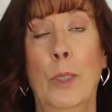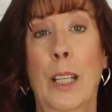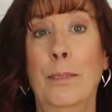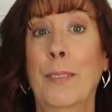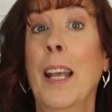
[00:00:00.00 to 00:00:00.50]

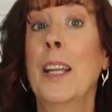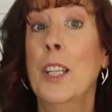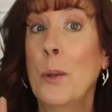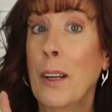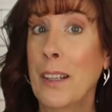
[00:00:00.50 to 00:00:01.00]
Well,
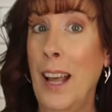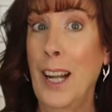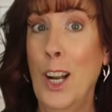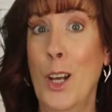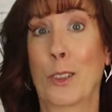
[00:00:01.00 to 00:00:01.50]
you are
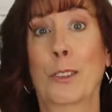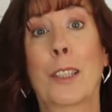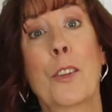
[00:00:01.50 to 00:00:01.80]
not alone,